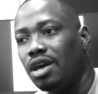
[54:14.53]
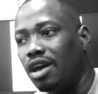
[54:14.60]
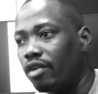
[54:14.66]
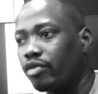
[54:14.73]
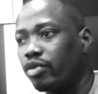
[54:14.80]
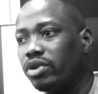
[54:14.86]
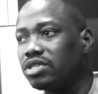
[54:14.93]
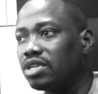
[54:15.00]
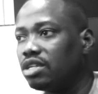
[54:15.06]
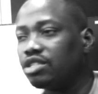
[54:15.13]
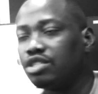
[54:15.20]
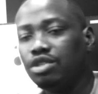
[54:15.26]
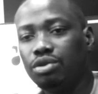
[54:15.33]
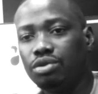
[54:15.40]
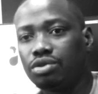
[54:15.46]
I've created these
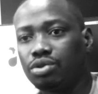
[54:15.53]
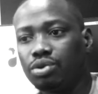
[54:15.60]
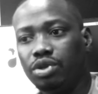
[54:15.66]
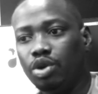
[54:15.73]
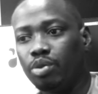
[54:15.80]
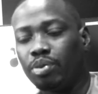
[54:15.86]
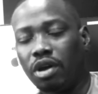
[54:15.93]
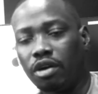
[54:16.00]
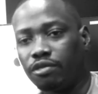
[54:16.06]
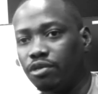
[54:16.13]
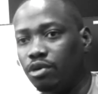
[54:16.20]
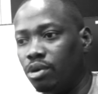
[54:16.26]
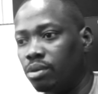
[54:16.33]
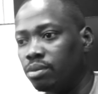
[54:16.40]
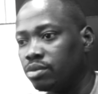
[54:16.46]
two new
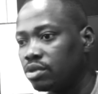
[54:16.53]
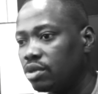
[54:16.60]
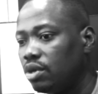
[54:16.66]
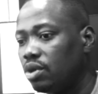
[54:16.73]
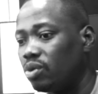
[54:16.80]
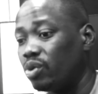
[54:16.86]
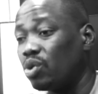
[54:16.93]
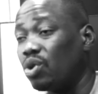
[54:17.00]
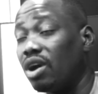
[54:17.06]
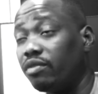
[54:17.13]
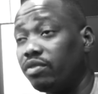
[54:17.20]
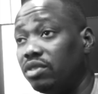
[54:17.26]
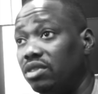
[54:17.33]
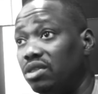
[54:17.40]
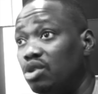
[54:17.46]
platforms. We don't have
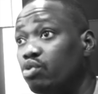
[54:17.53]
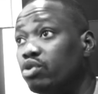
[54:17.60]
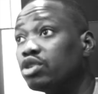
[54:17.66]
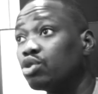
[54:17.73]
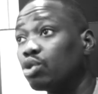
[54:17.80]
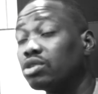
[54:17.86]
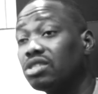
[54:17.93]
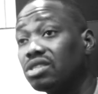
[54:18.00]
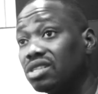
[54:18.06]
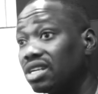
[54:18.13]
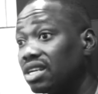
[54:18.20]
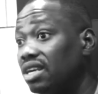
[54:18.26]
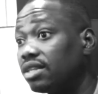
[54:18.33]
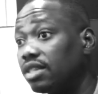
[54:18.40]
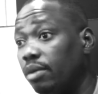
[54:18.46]
the resources to
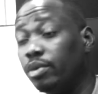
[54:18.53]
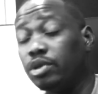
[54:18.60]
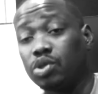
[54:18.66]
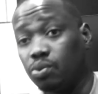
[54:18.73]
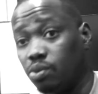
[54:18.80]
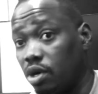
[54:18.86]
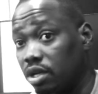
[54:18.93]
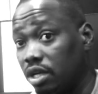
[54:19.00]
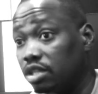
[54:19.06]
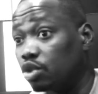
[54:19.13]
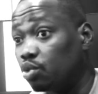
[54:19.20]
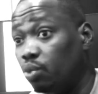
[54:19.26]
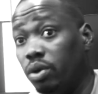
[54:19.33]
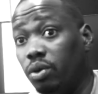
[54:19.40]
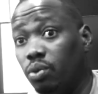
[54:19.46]
kick them into market the
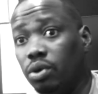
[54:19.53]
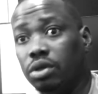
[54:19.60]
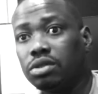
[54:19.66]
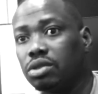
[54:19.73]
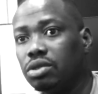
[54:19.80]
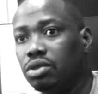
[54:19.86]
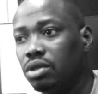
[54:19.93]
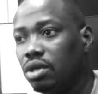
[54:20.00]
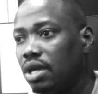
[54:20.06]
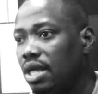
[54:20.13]
way we want to.